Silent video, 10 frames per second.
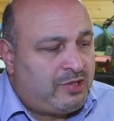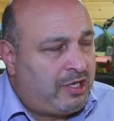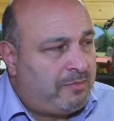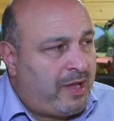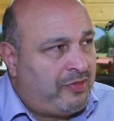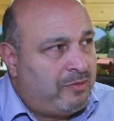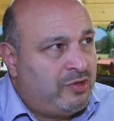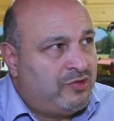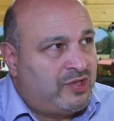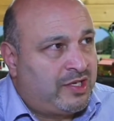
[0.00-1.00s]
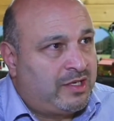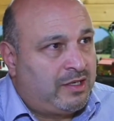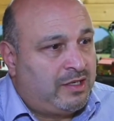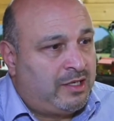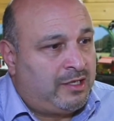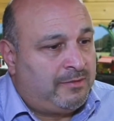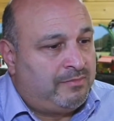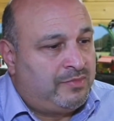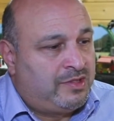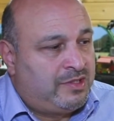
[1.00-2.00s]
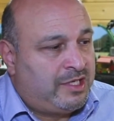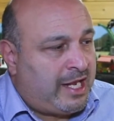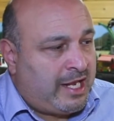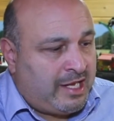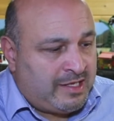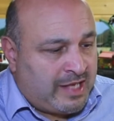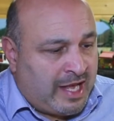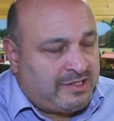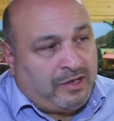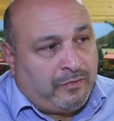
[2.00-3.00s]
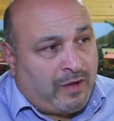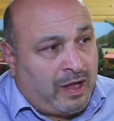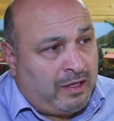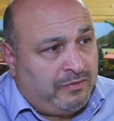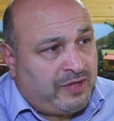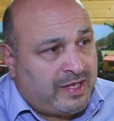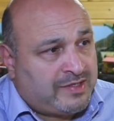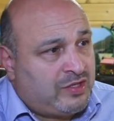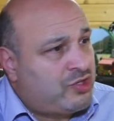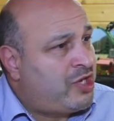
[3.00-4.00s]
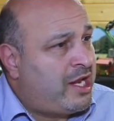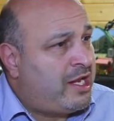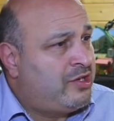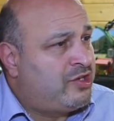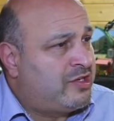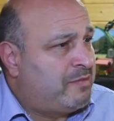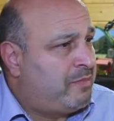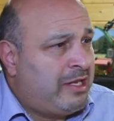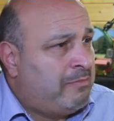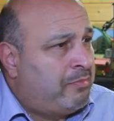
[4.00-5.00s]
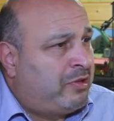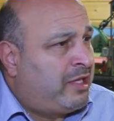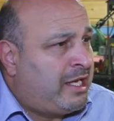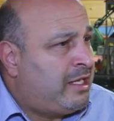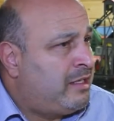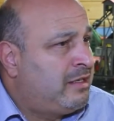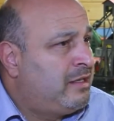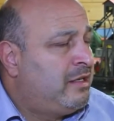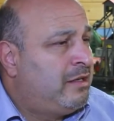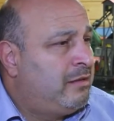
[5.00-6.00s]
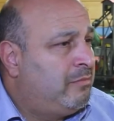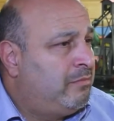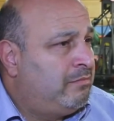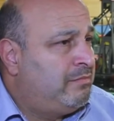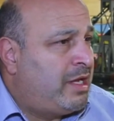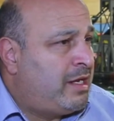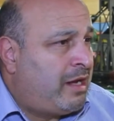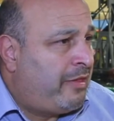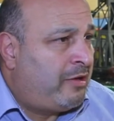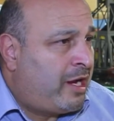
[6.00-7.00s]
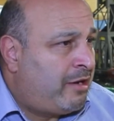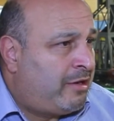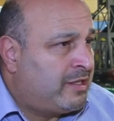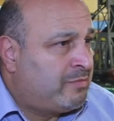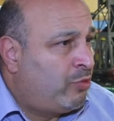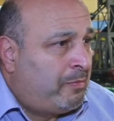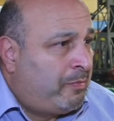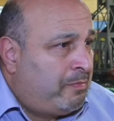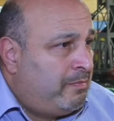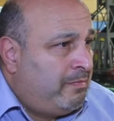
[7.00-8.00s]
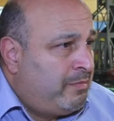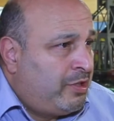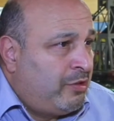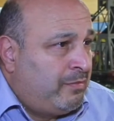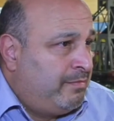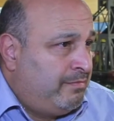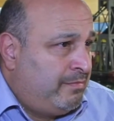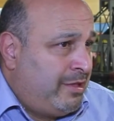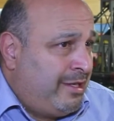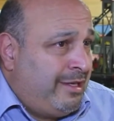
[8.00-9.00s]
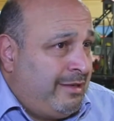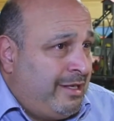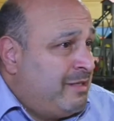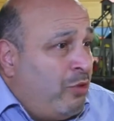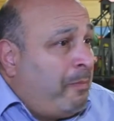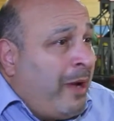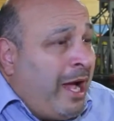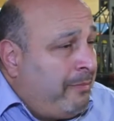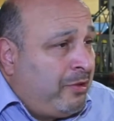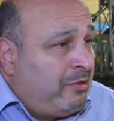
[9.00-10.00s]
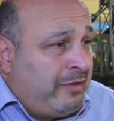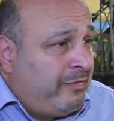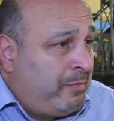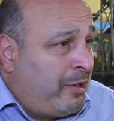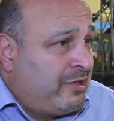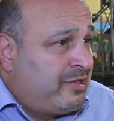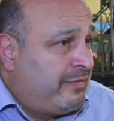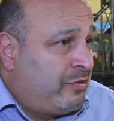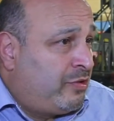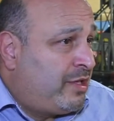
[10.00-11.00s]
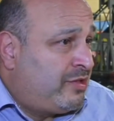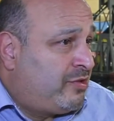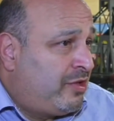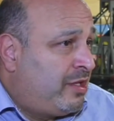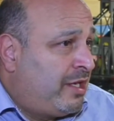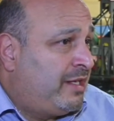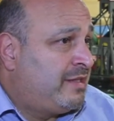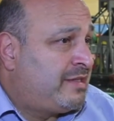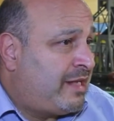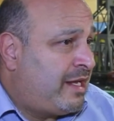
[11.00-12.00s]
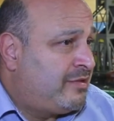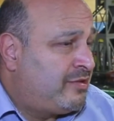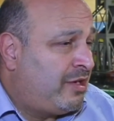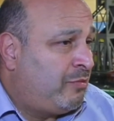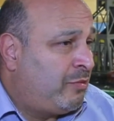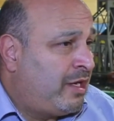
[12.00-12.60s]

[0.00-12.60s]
talk about the music today. Has it evolved? Has it changed? Is it being played in other areas more, is it more popular in different parts of Greece or the United States or anywhere